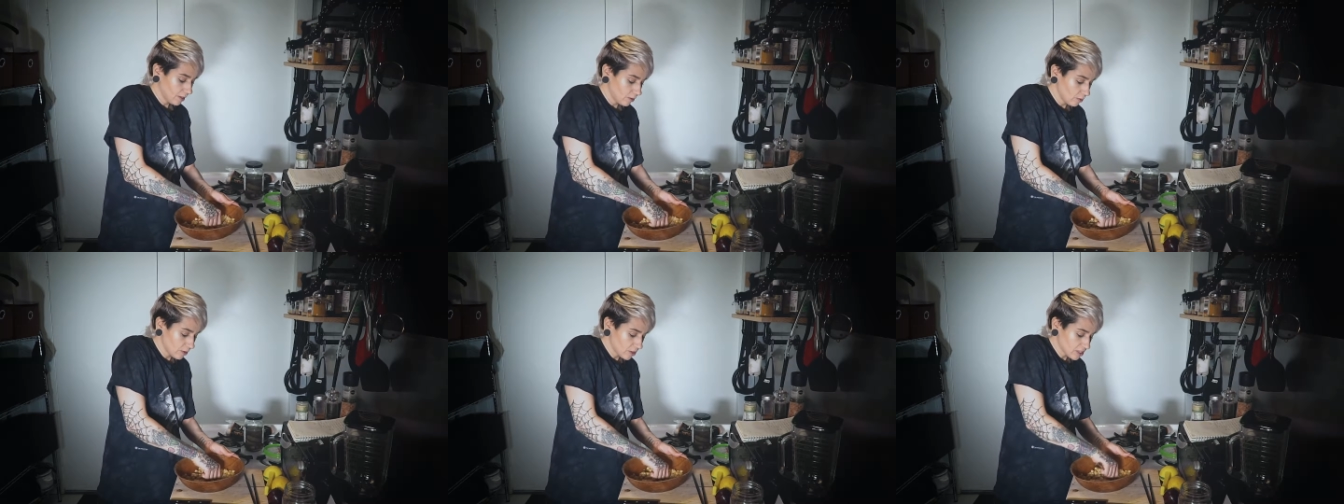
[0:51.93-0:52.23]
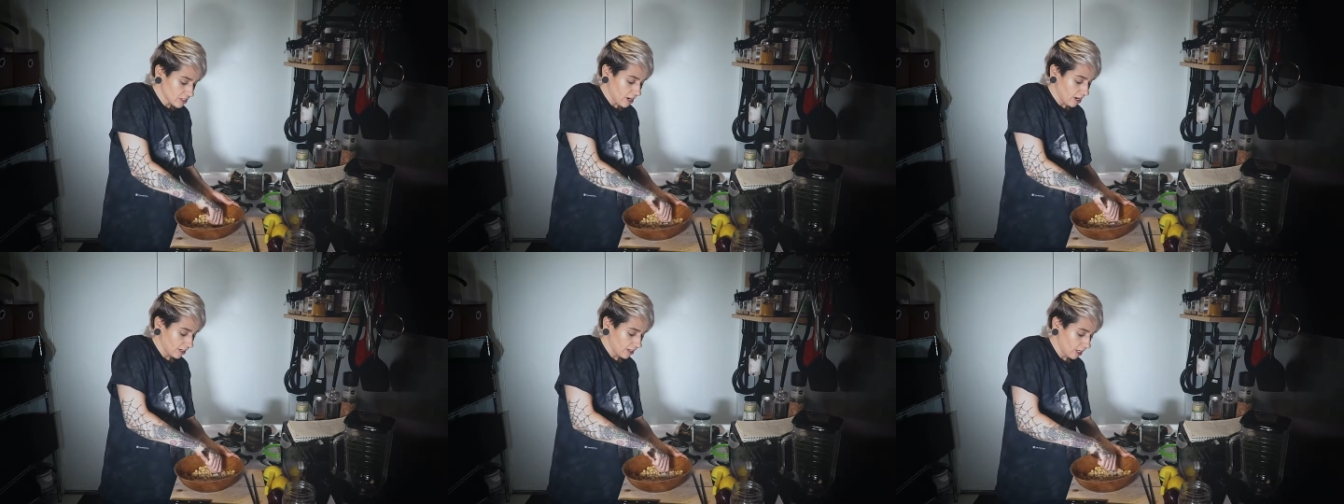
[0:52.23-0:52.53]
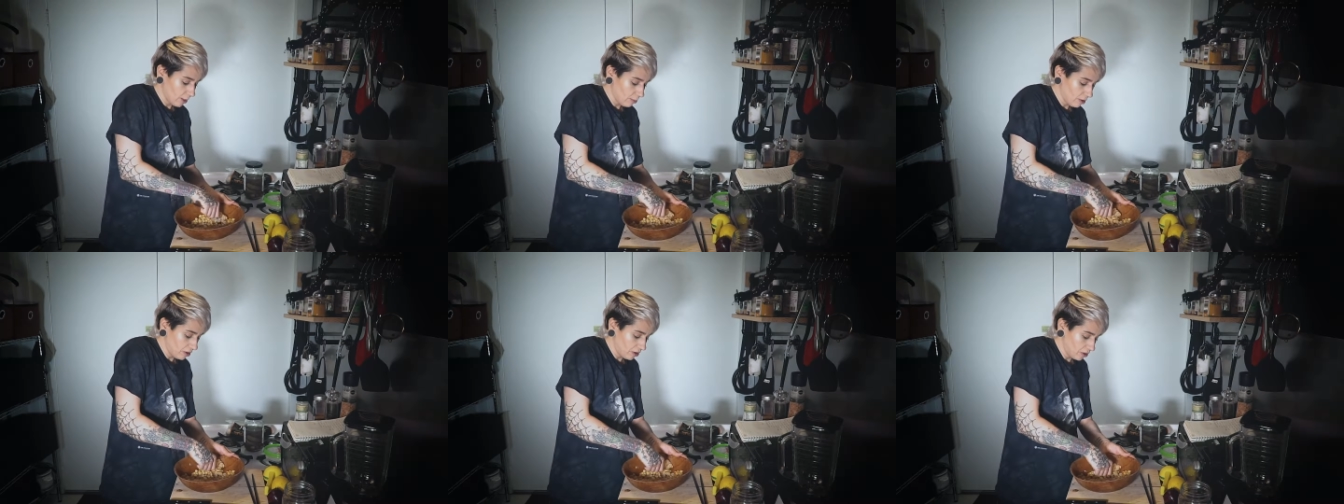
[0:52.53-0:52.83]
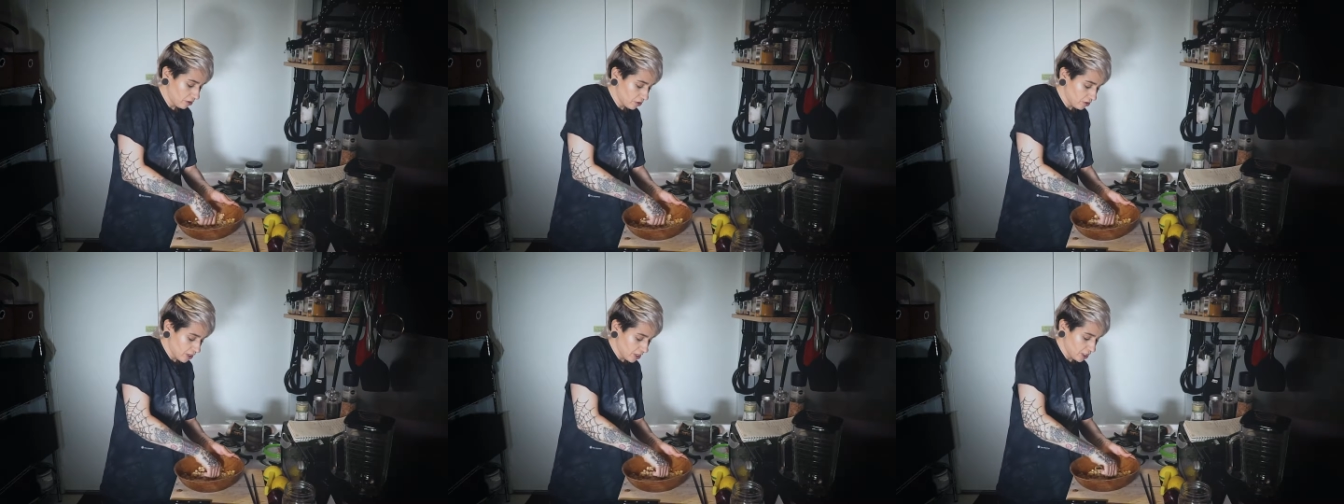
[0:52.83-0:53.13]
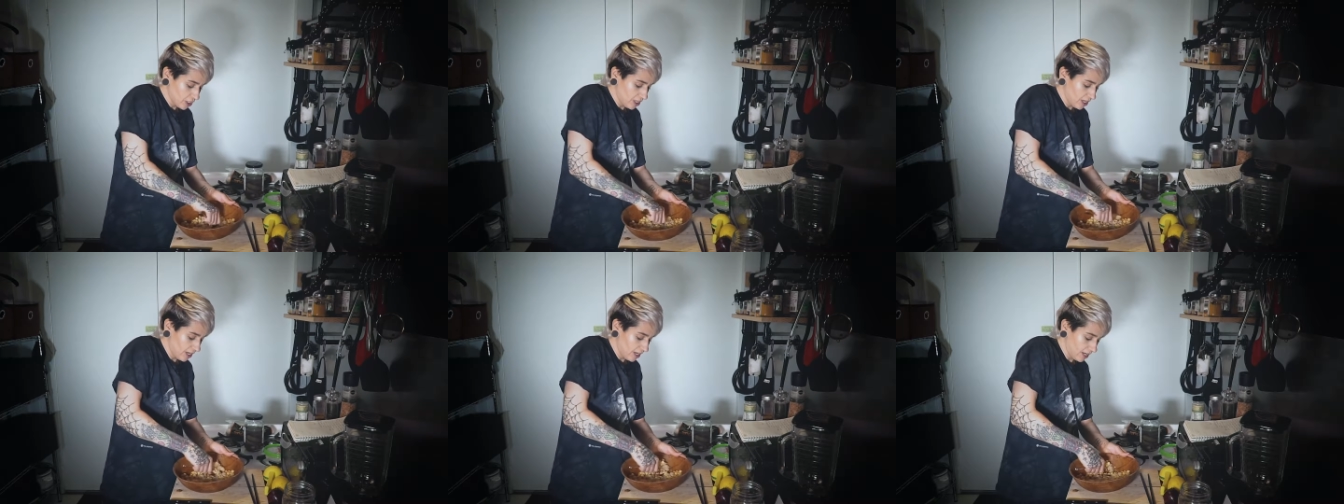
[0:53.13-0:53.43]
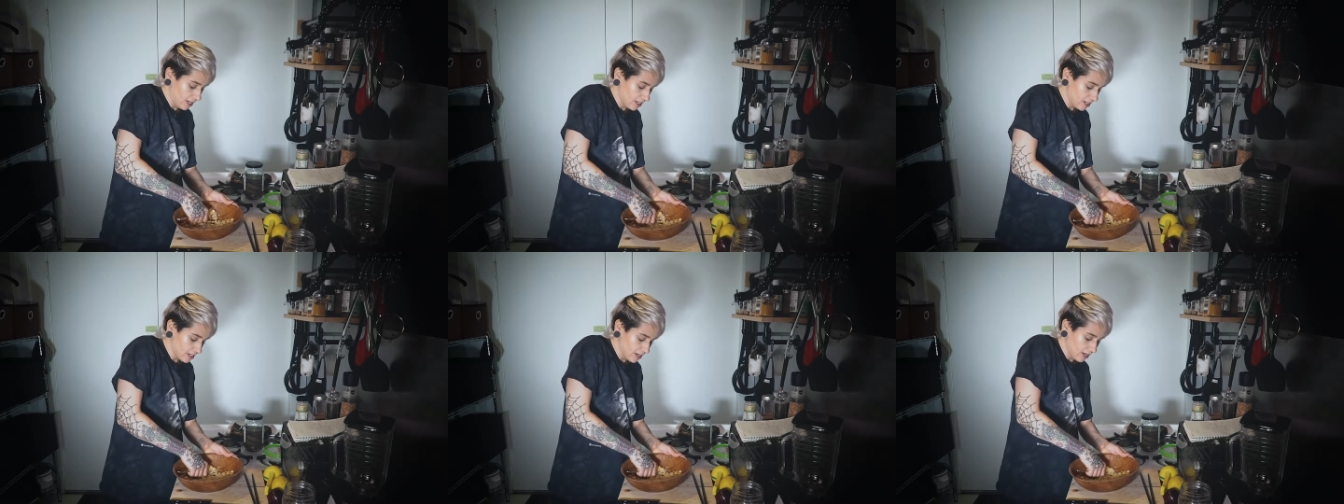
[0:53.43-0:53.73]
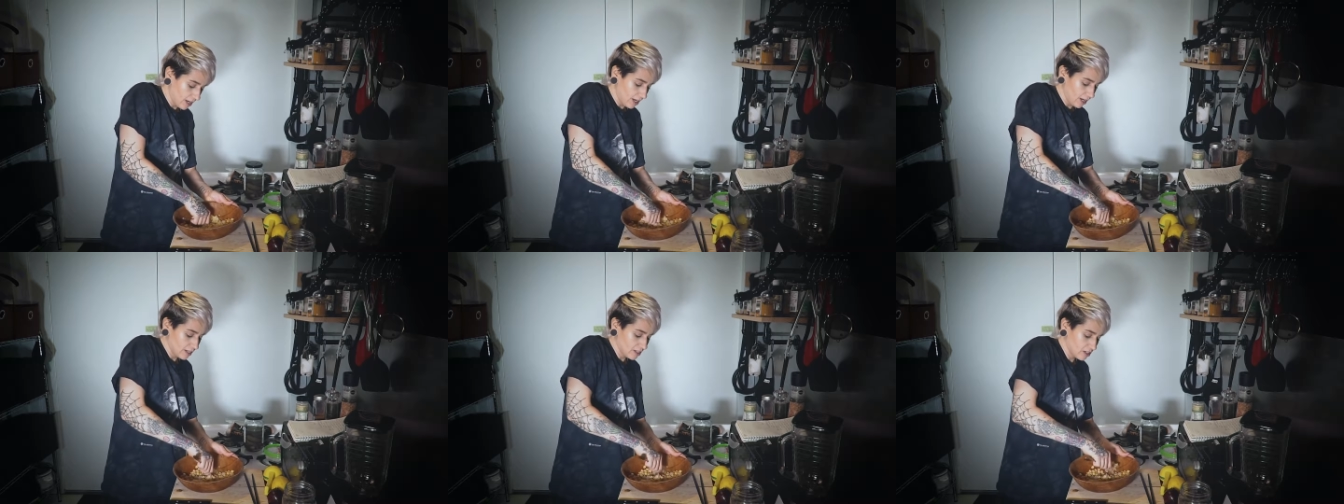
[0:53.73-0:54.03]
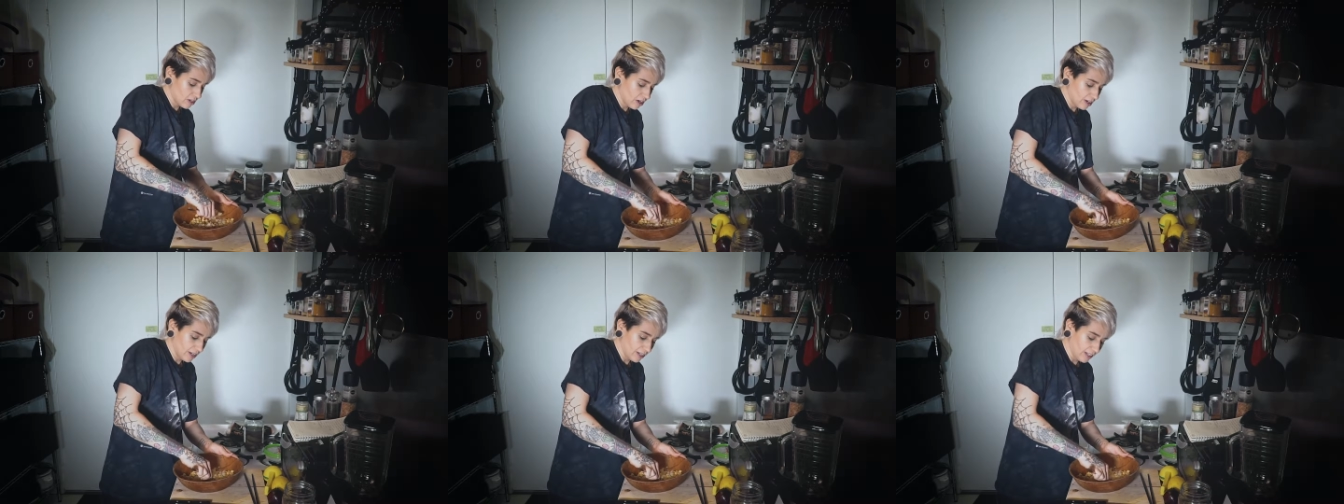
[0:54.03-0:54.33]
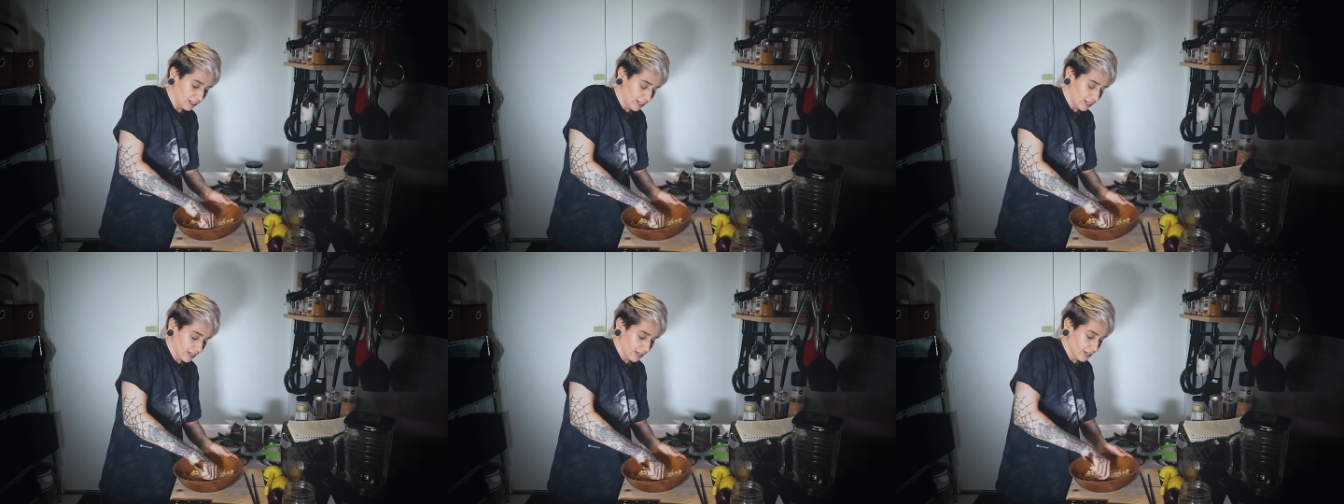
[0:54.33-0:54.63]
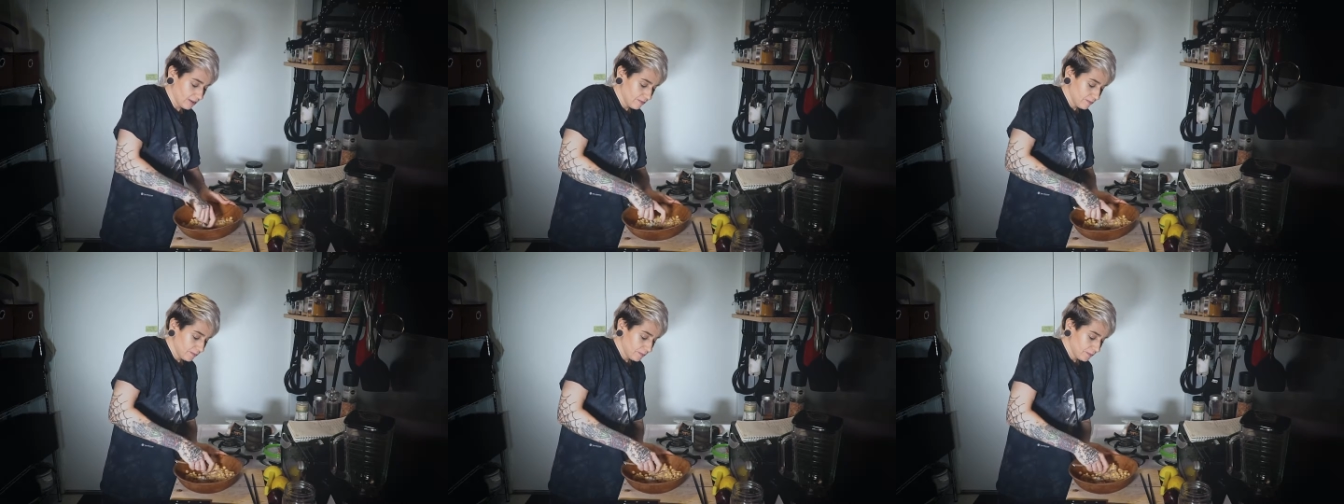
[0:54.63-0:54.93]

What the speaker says: was talking about nutrition and starting like